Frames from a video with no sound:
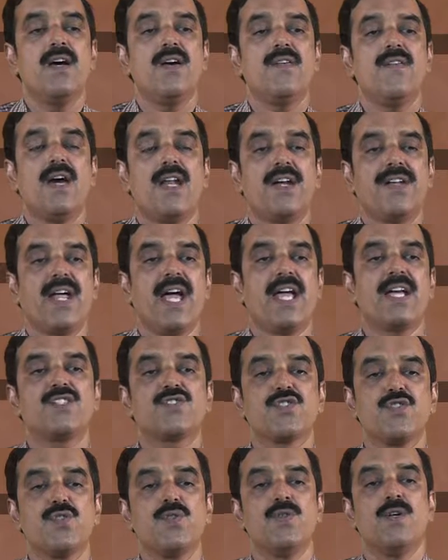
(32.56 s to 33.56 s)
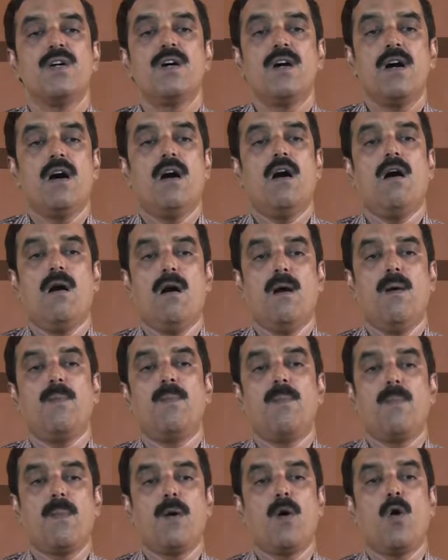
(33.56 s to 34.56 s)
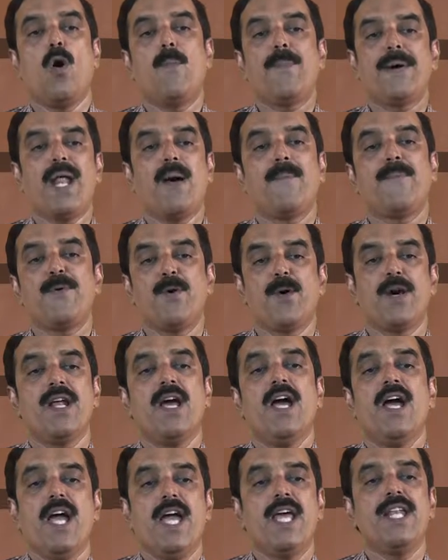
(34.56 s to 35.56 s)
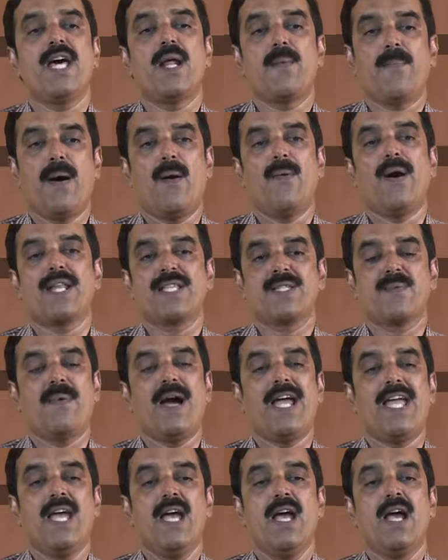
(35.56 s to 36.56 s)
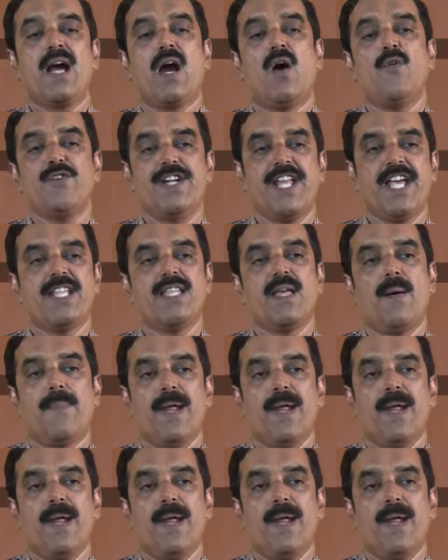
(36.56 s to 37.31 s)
we are trying to uh, open up your inner powers by counting the